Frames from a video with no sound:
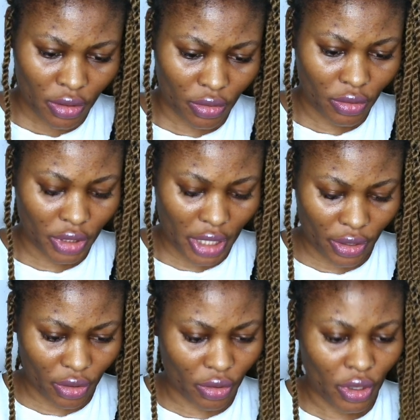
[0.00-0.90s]
Ooh, there
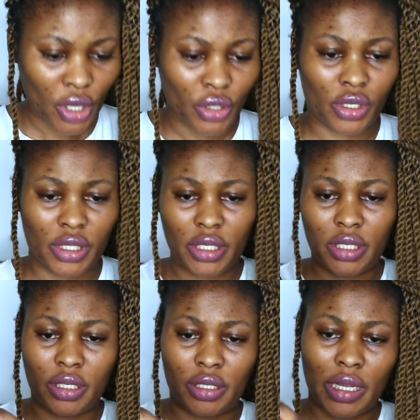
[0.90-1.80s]
you go. So this
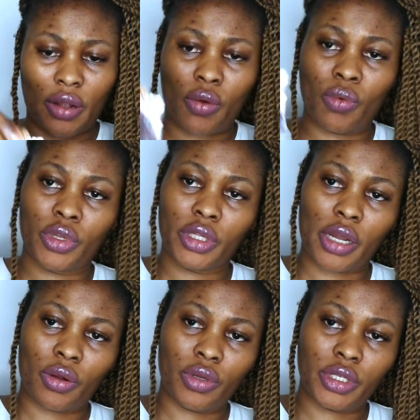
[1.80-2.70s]
is the second one
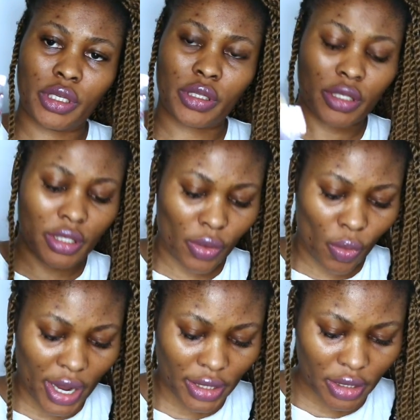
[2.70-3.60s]
that goes in. It's the
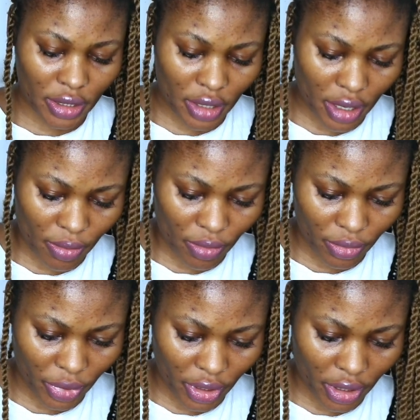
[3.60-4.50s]
white
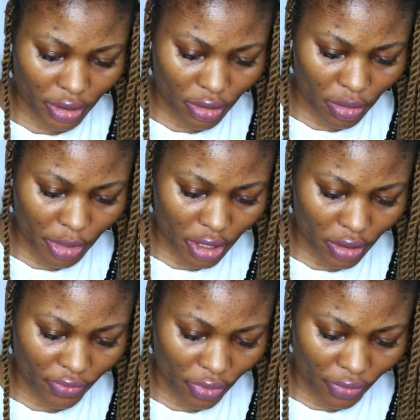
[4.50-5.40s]
thing coming
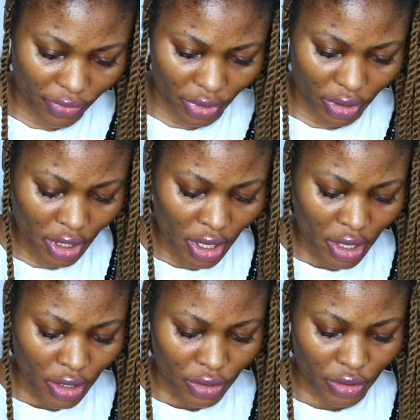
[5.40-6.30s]
off of it.
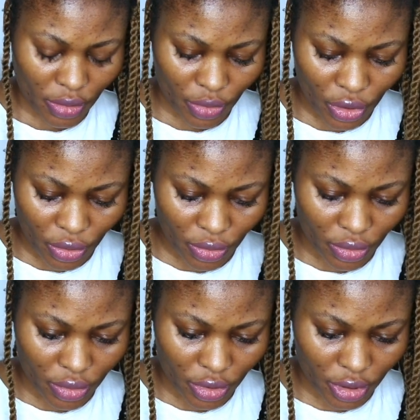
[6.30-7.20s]
So I'm
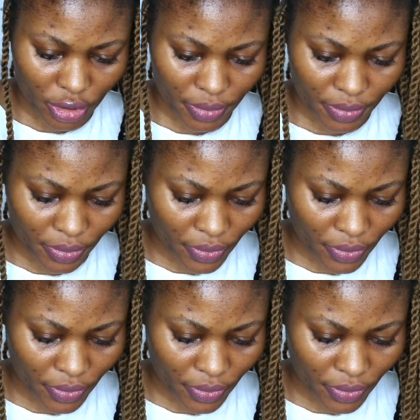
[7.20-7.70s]
gonna